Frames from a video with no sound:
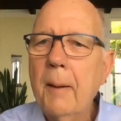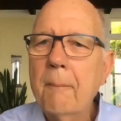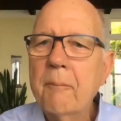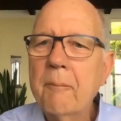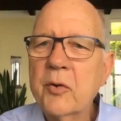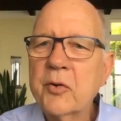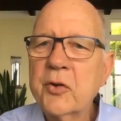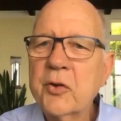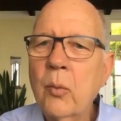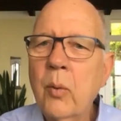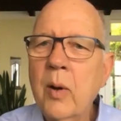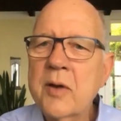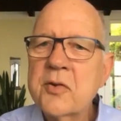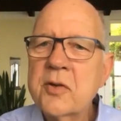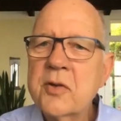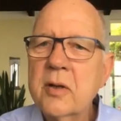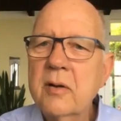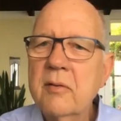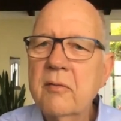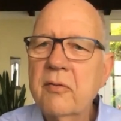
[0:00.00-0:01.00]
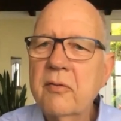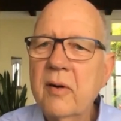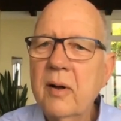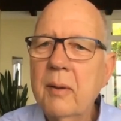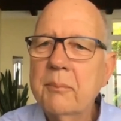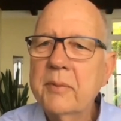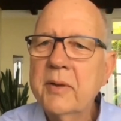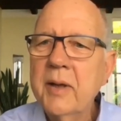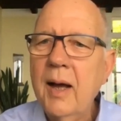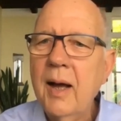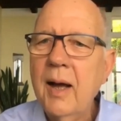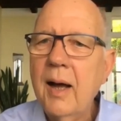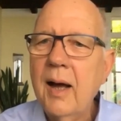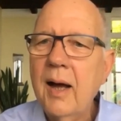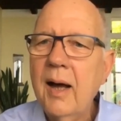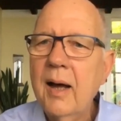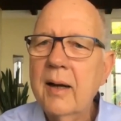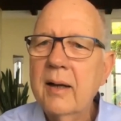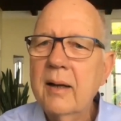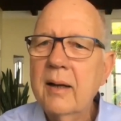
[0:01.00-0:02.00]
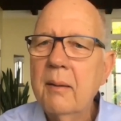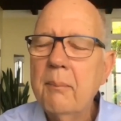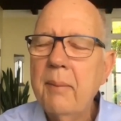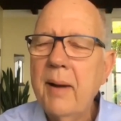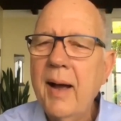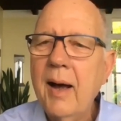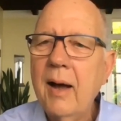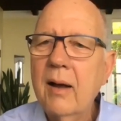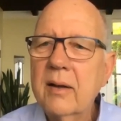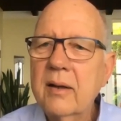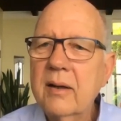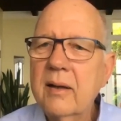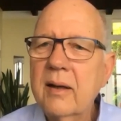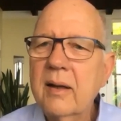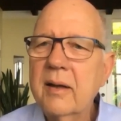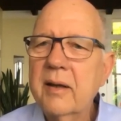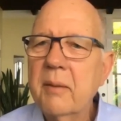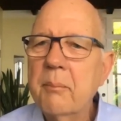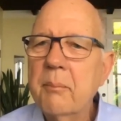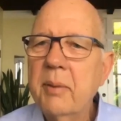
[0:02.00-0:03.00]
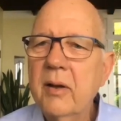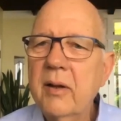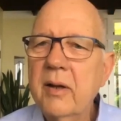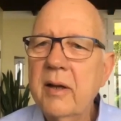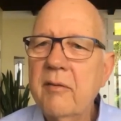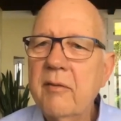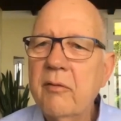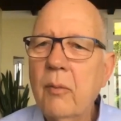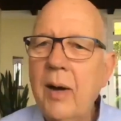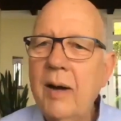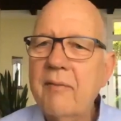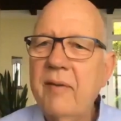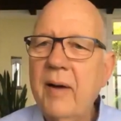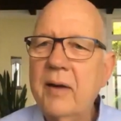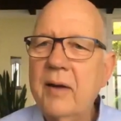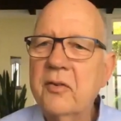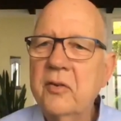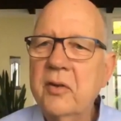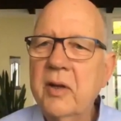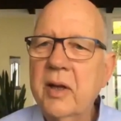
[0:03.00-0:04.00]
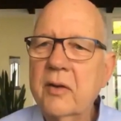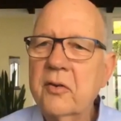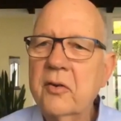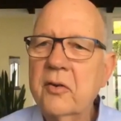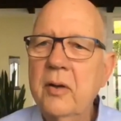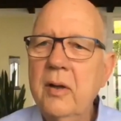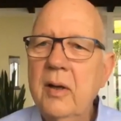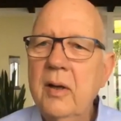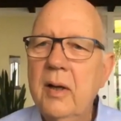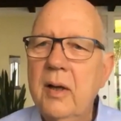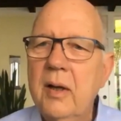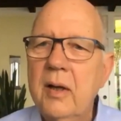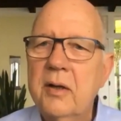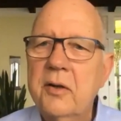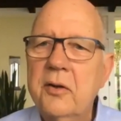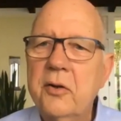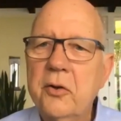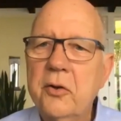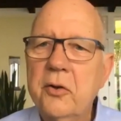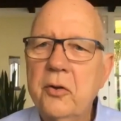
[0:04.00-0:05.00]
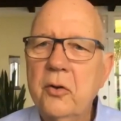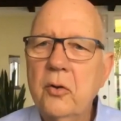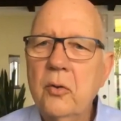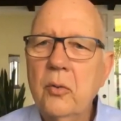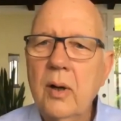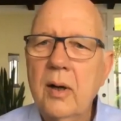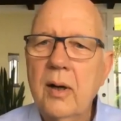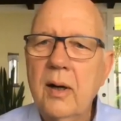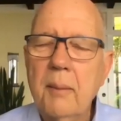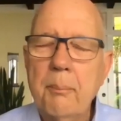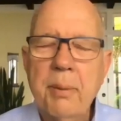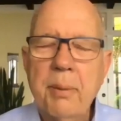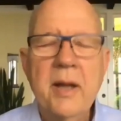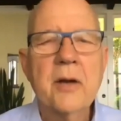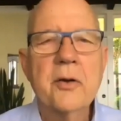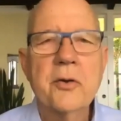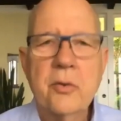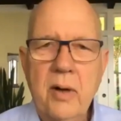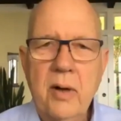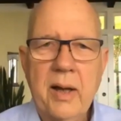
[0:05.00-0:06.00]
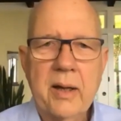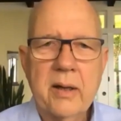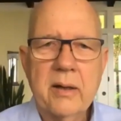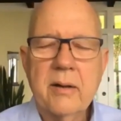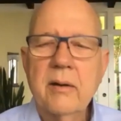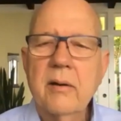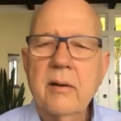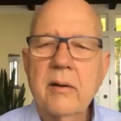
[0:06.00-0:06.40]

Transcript: There's a question from Todd about the ability of Wi-Fi 6 to penetrate,